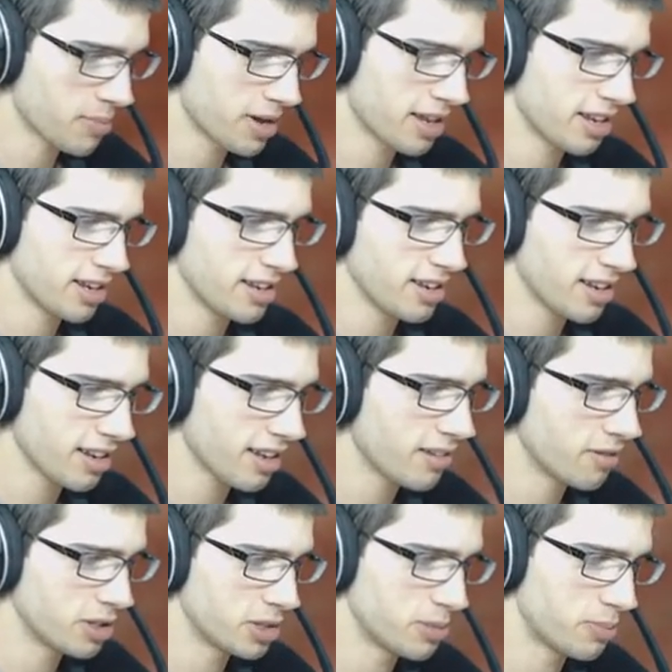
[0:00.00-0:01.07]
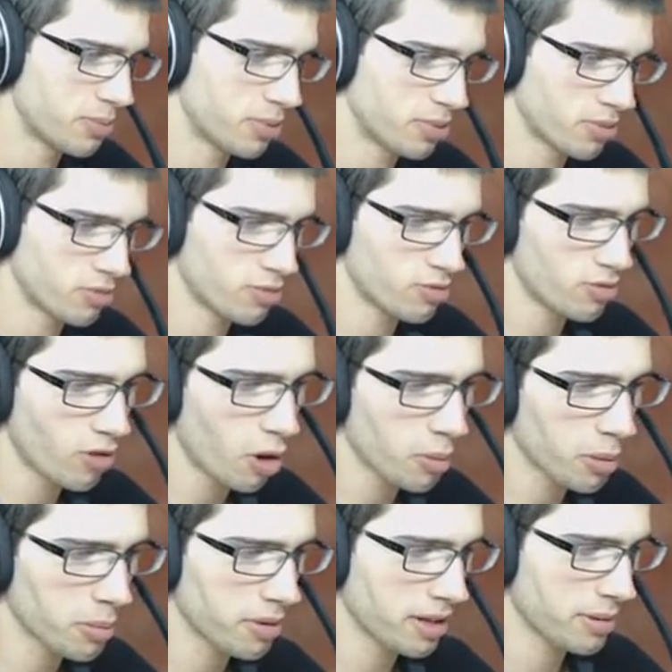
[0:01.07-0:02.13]
opinion was
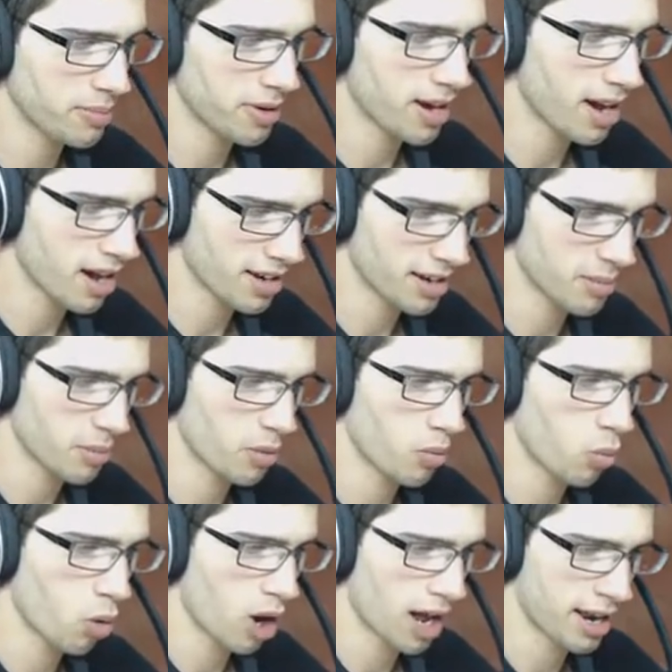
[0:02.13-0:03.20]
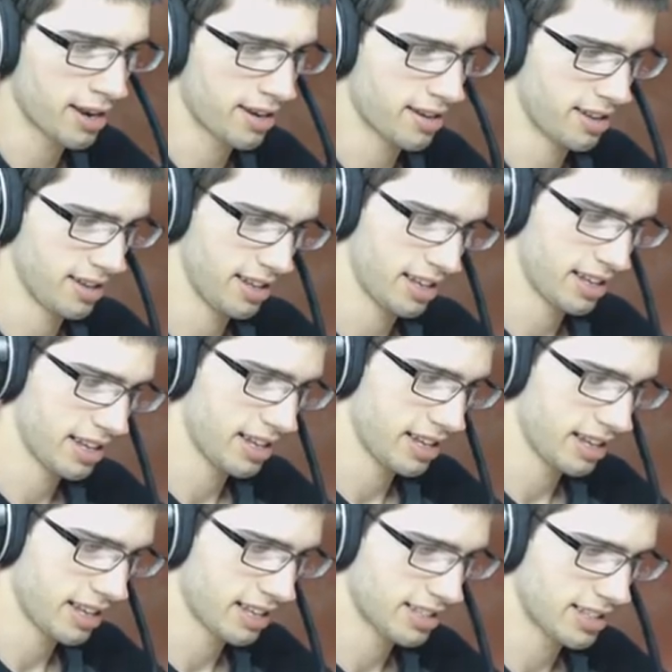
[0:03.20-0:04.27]
probably part number 1.
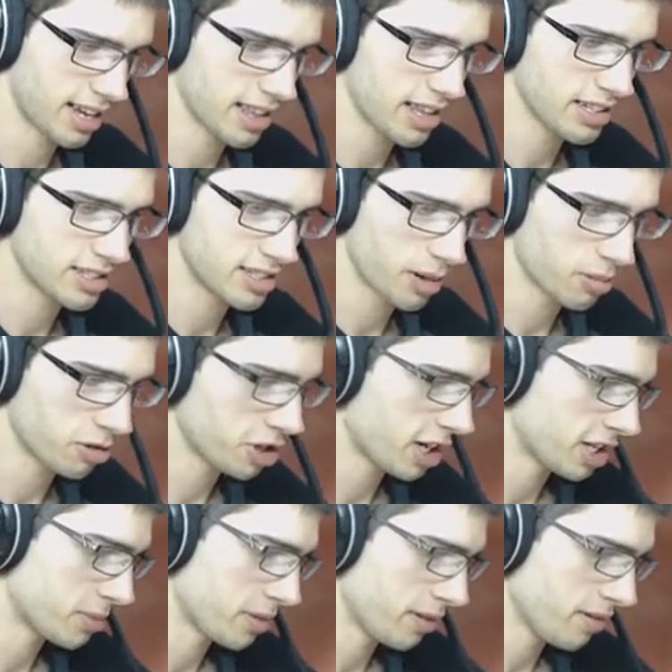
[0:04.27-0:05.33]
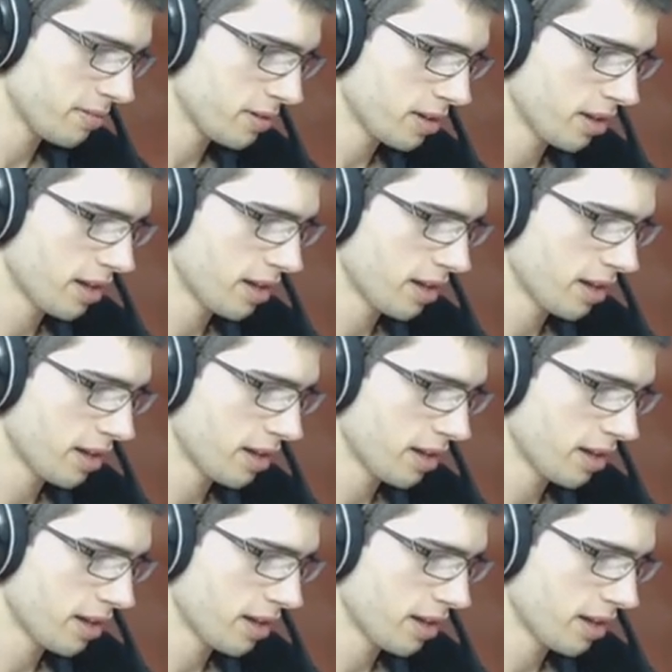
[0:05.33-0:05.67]
I'd say there's double Chespin,